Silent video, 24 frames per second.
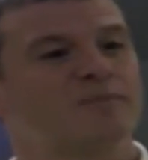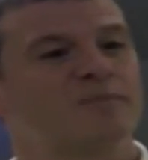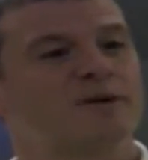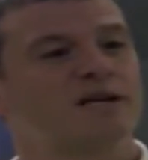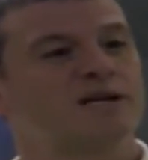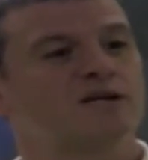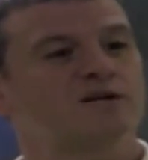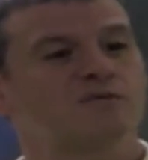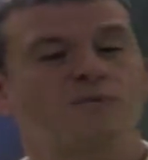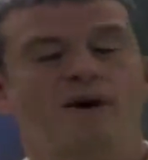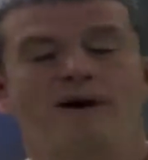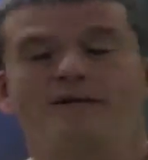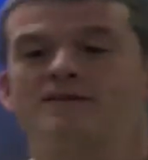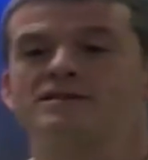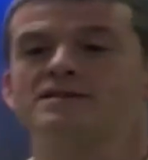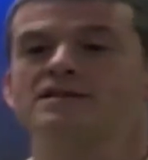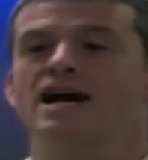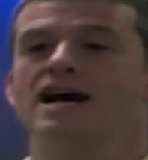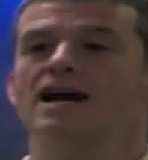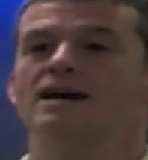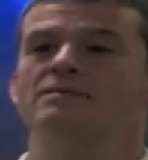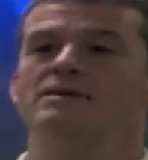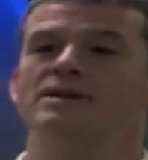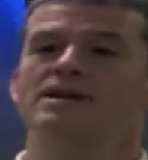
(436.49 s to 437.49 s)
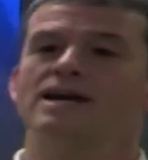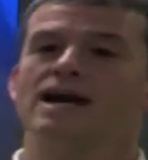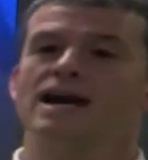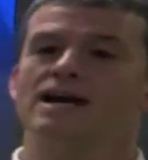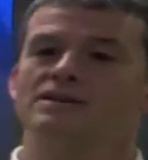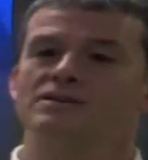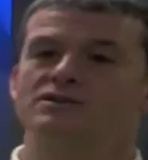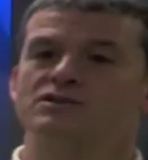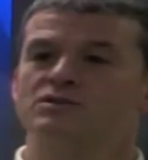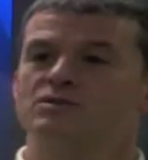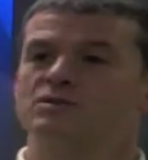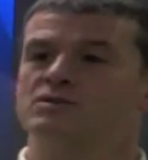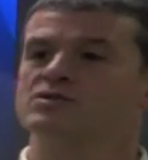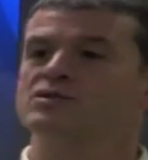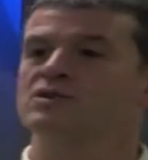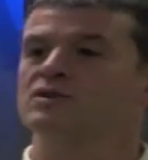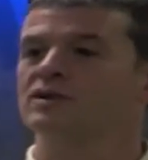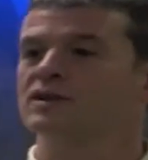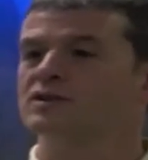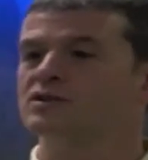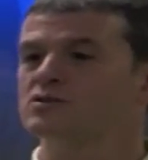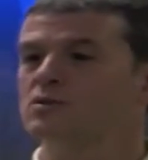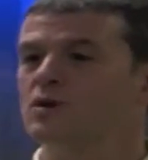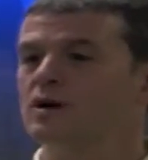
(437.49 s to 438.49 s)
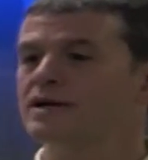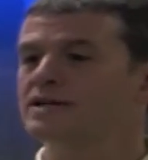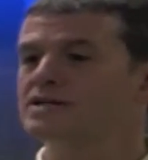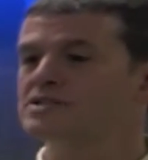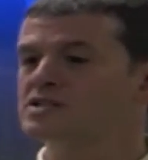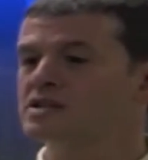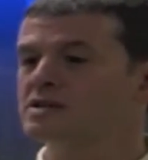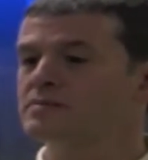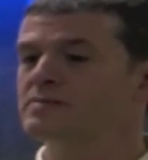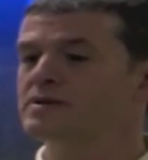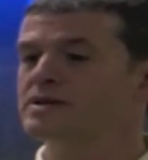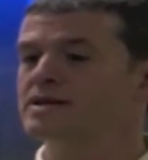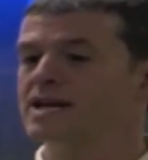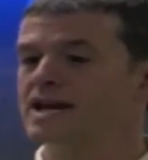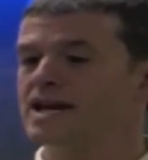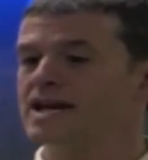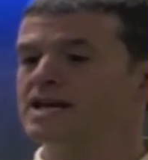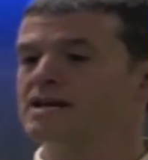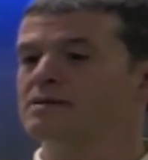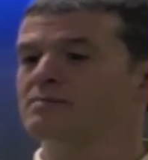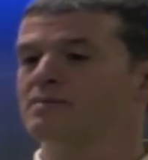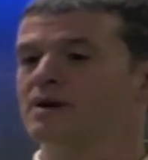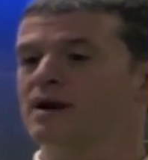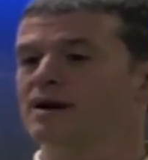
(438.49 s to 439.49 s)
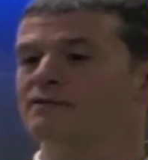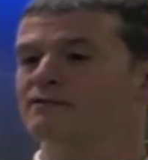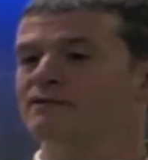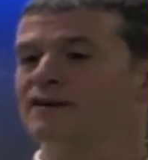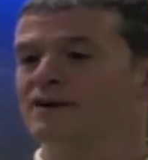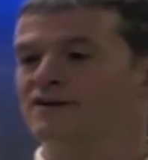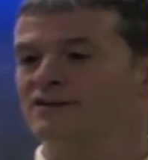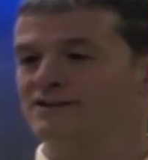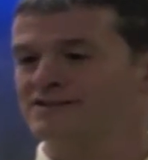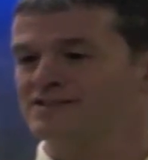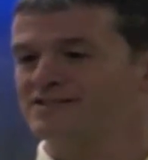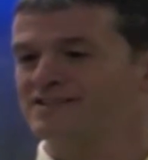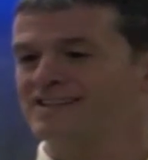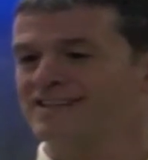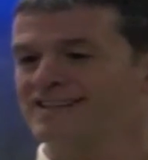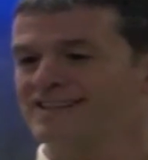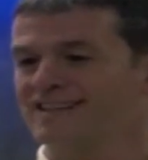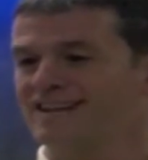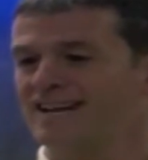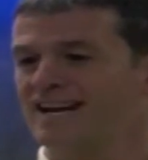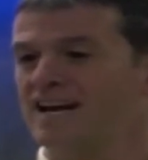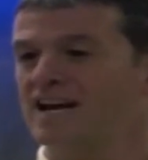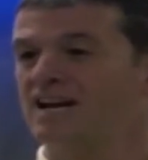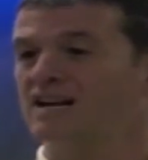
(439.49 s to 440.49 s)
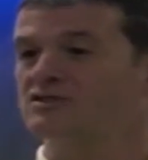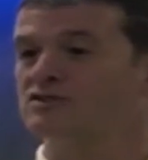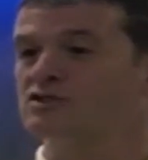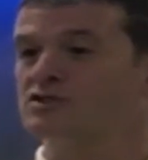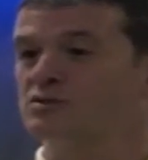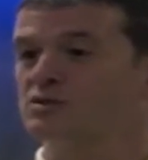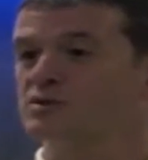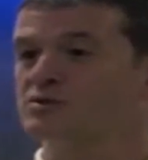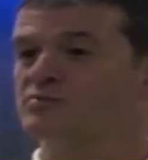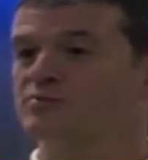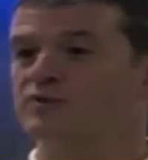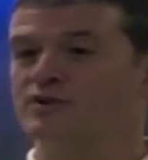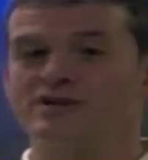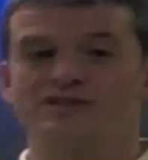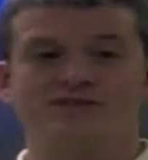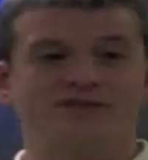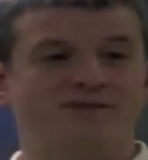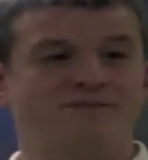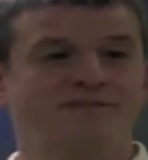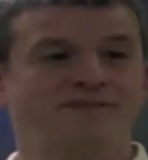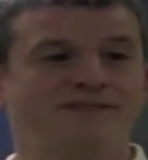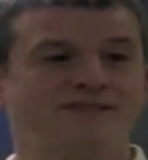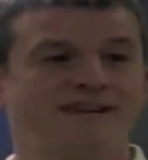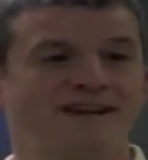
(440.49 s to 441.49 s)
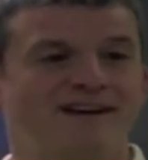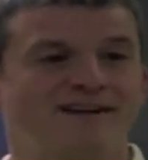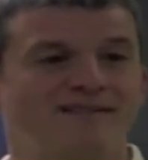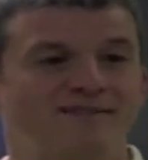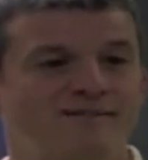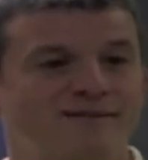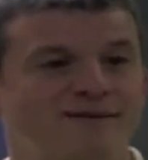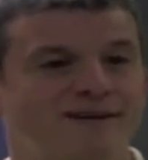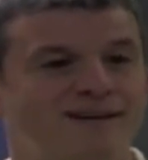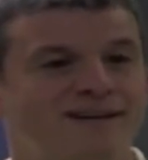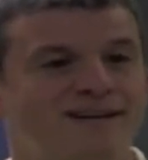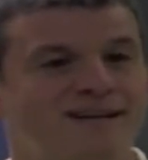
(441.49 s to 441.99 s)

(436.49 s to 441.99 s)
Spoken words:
Because by the time he got into his early 20s, he became a Pharisee and a Jewish priest himself.